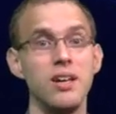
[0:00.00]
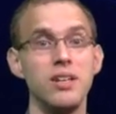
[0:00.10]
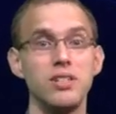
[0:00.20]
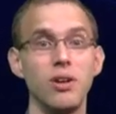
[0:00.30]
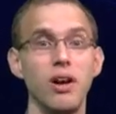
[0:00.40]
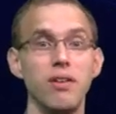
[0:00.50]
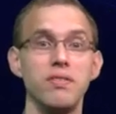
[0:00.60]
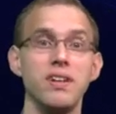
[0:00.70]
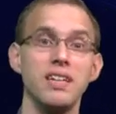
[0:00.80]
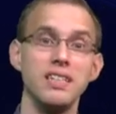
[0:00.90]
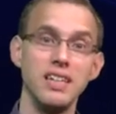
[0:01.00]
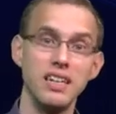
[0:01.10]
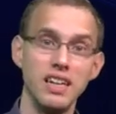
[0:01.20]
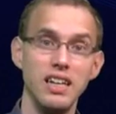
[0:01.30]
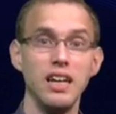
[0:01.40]
So if that
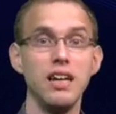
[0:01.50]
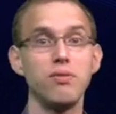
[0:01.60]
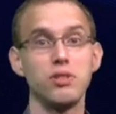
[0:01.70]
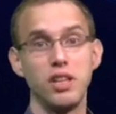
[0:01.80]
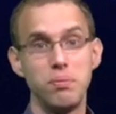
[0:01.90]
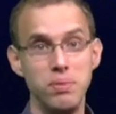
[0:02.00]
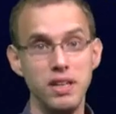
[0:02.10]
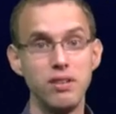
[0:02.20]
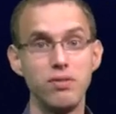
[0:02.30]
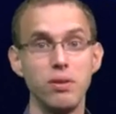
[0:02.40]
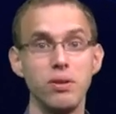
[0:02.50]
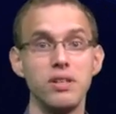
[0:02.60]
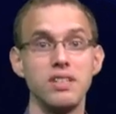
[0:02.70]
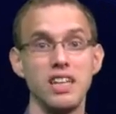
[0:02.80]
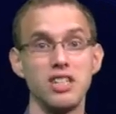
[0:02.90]
E equals that B, it will
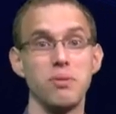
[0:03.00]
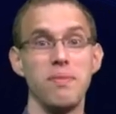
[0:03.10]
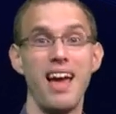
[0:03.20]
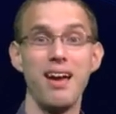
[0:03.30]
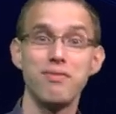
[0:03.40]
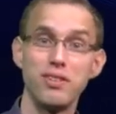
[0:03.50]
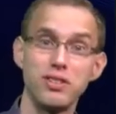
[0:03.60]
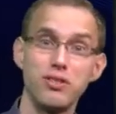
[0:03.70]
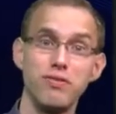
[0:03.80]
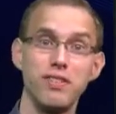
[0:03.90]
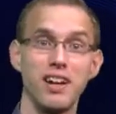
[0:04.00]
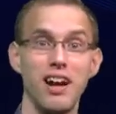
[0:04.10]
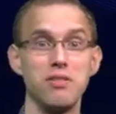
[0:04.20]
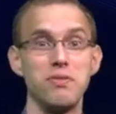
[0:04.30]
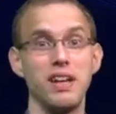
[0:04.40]
take some effort to figure
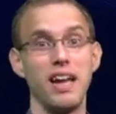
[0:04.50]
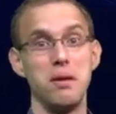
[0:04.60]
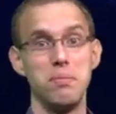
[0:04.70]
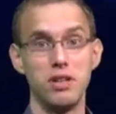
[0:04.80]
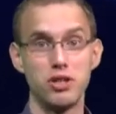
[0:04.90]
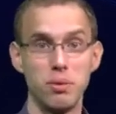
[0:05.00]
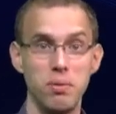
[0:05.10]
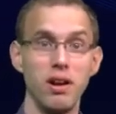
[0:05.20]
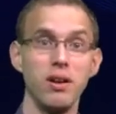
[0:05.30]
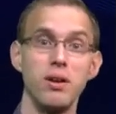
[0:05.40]
out whether A and B are similar,